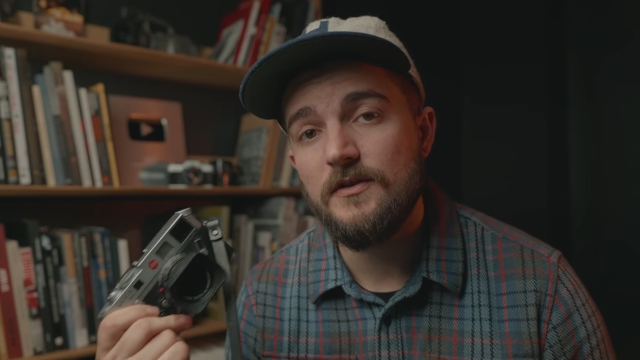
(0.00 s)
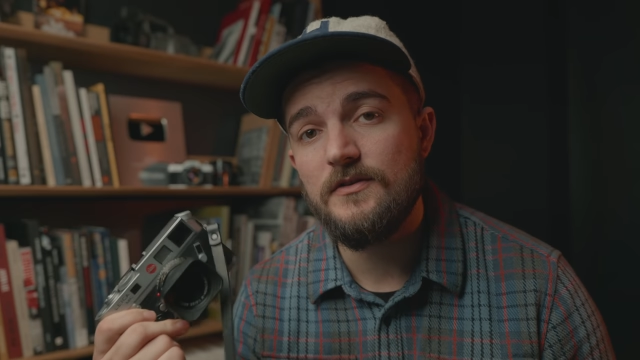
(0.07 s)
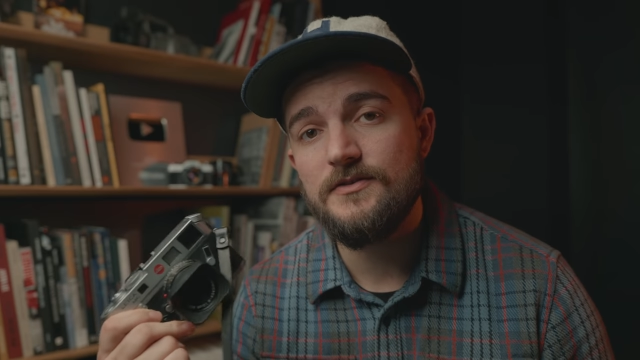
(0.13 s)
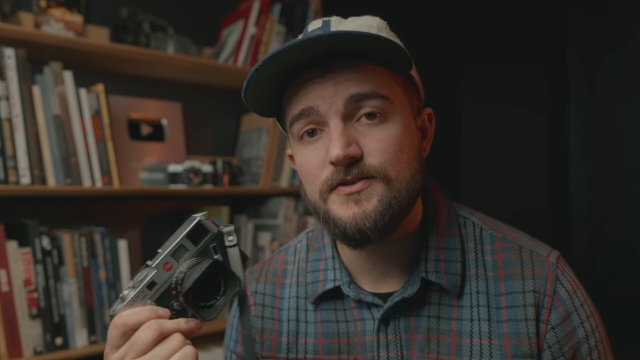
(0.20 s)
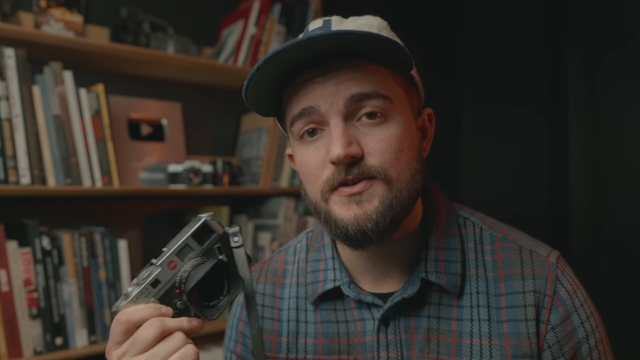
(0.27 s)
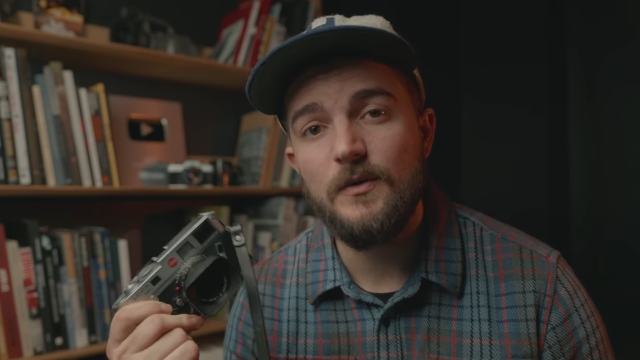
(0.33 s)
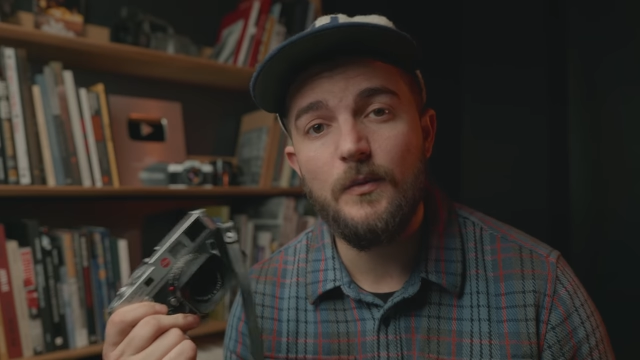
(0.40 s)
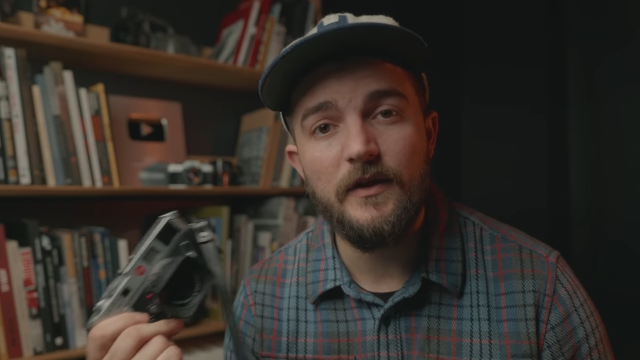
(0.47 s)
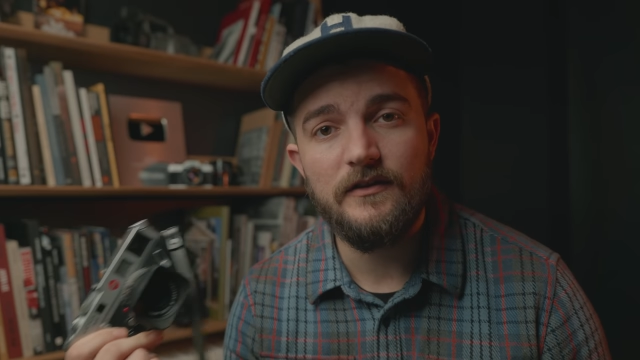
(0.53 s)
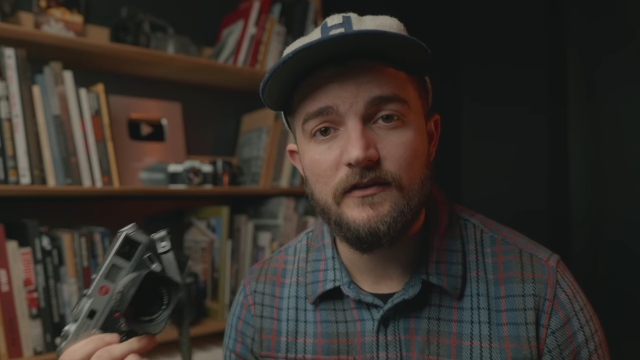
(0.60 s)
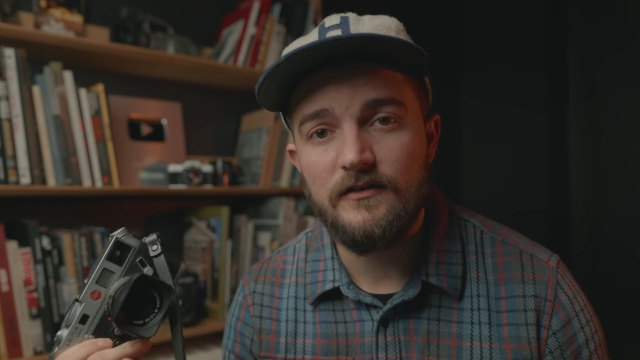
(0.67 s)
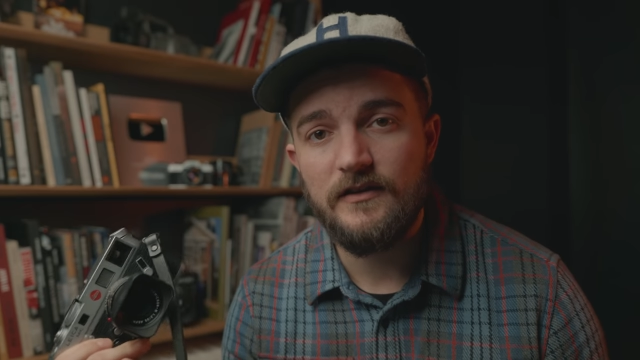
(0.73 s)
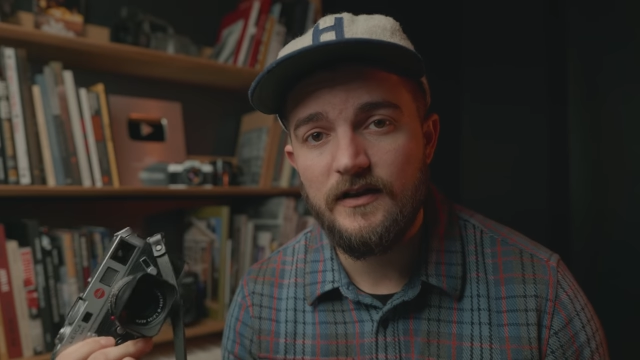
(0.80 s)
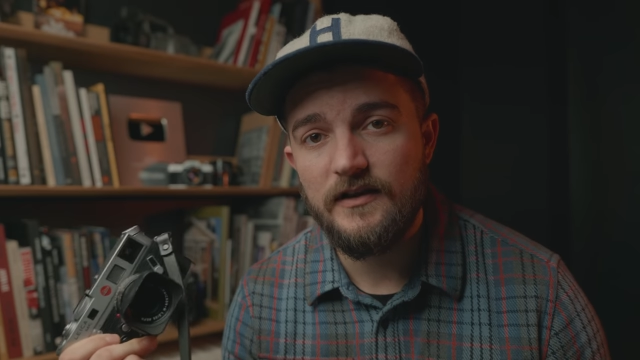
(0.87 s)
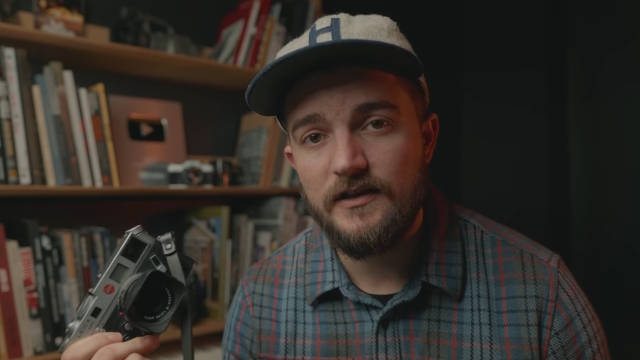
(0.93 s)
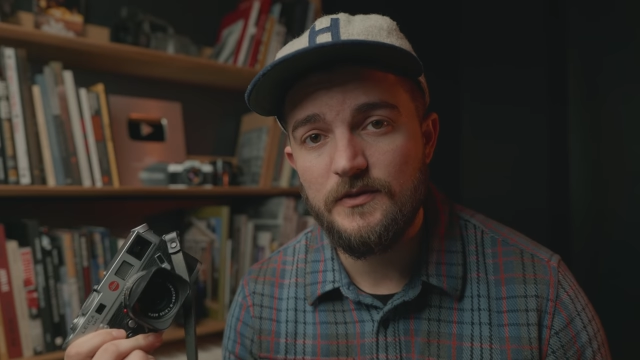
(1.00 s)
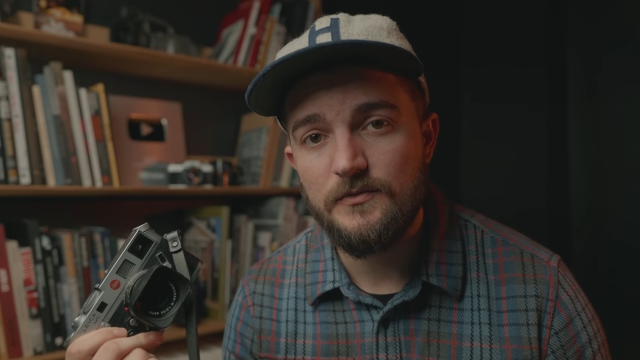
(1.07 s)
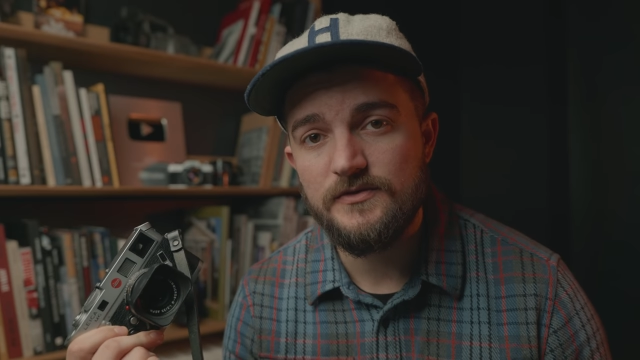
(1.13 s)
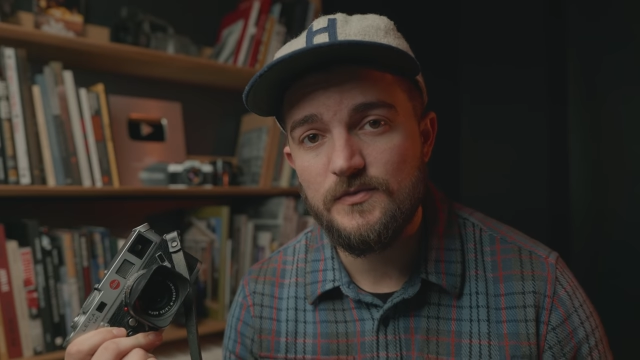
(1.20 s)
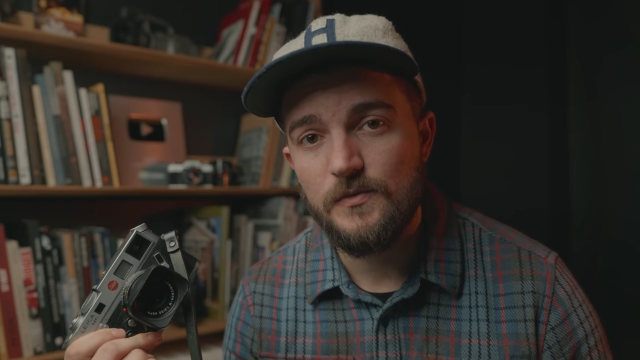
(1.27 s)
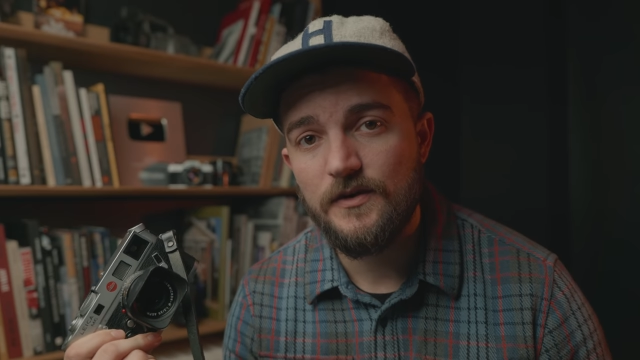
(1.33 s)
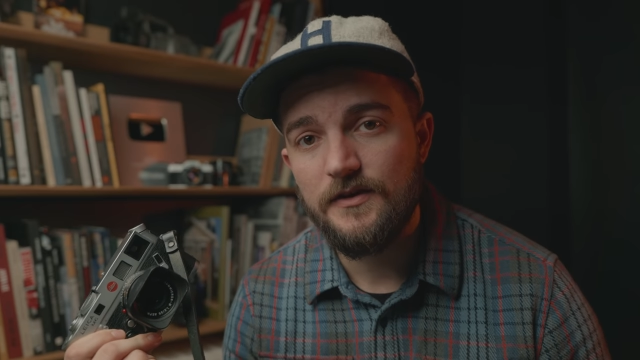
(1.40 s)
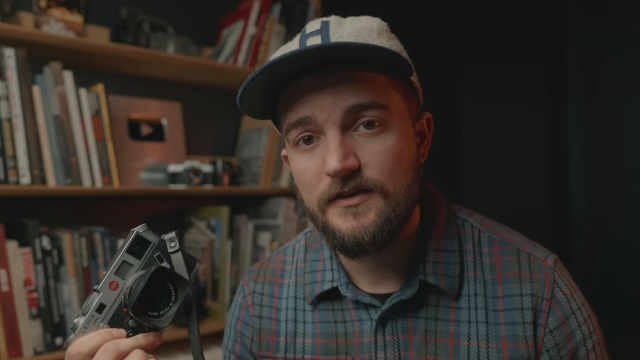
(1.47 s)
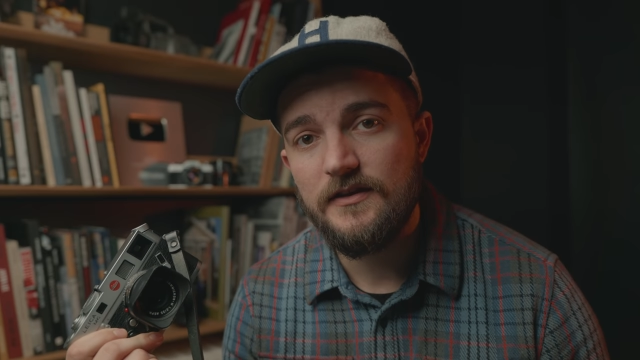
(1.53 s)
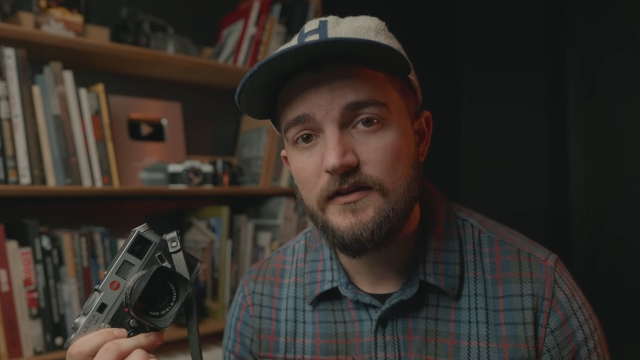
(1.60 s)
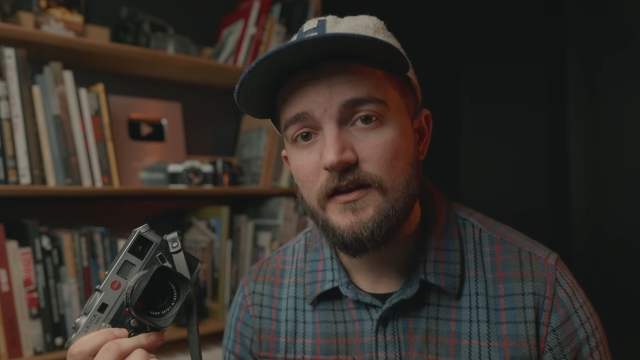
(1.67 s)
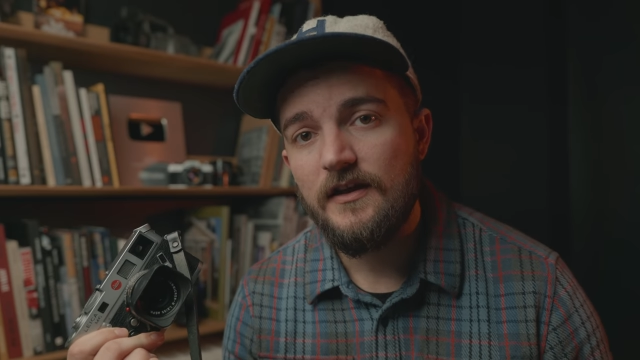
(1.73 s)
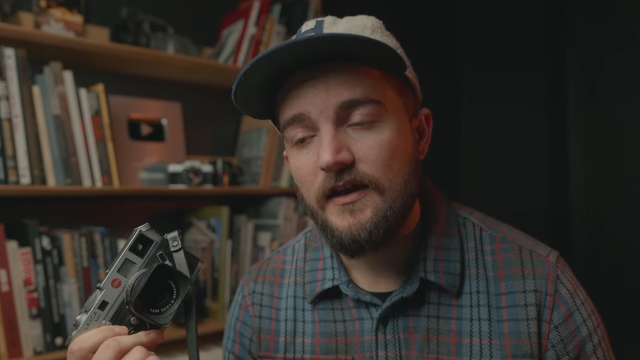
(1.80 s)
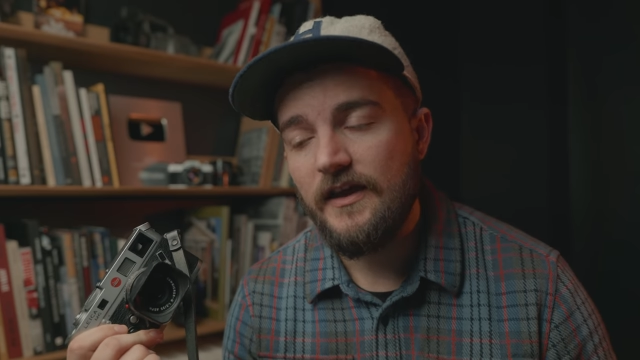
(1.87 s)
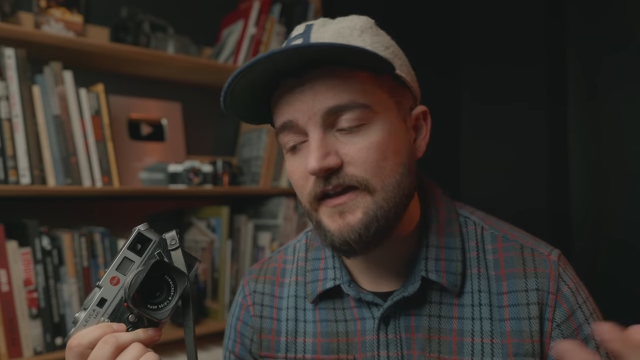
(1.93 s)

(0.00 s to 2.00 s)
also whether or not it was worth it,